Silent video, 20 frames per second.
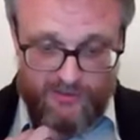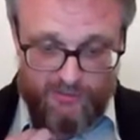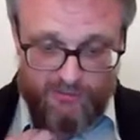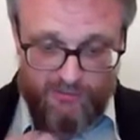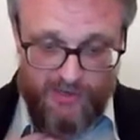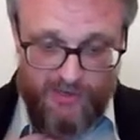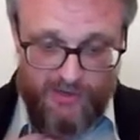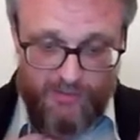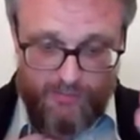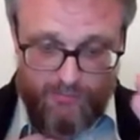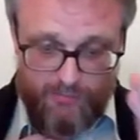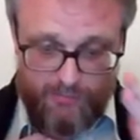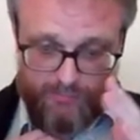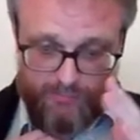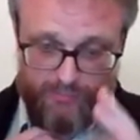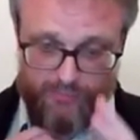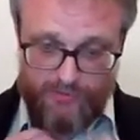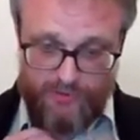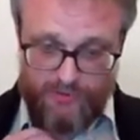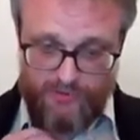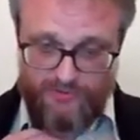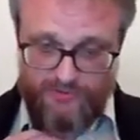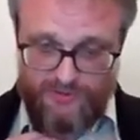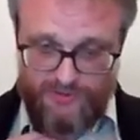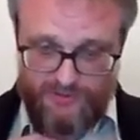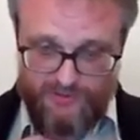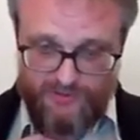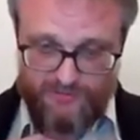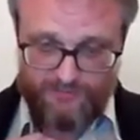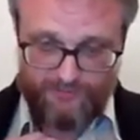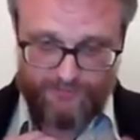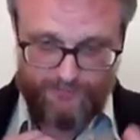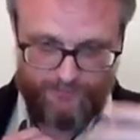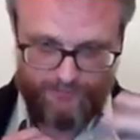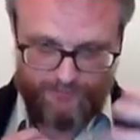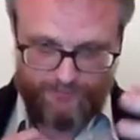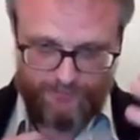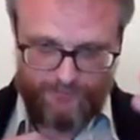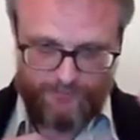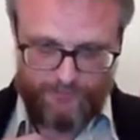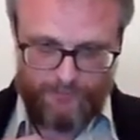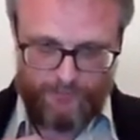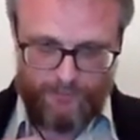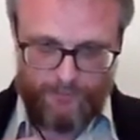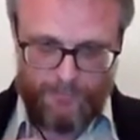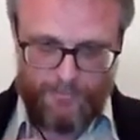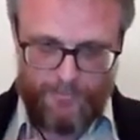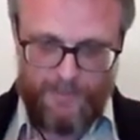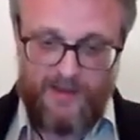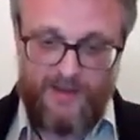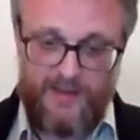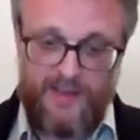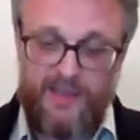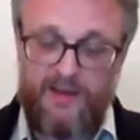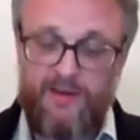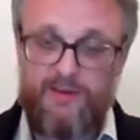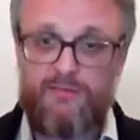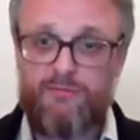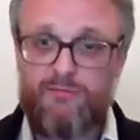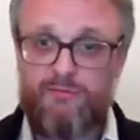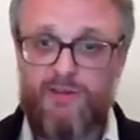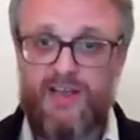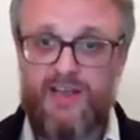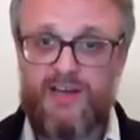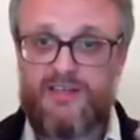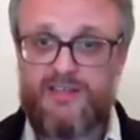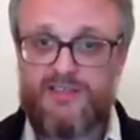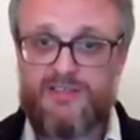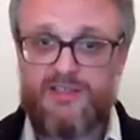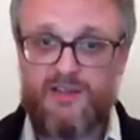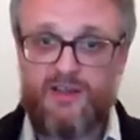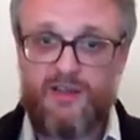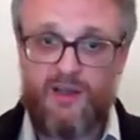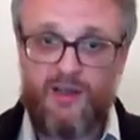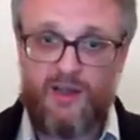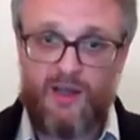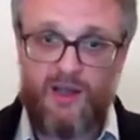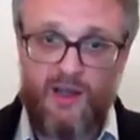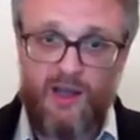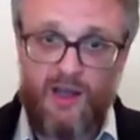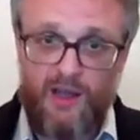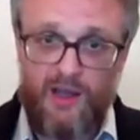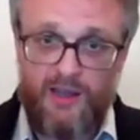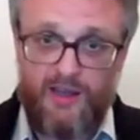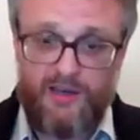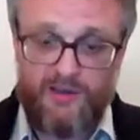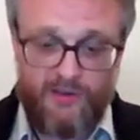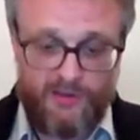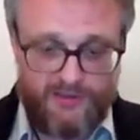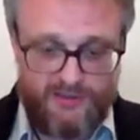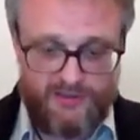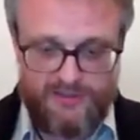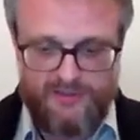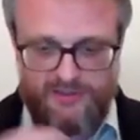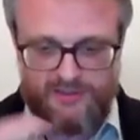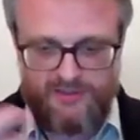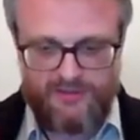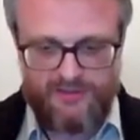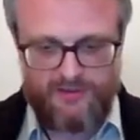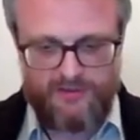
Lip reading: on the right produced. Again, red is high cost,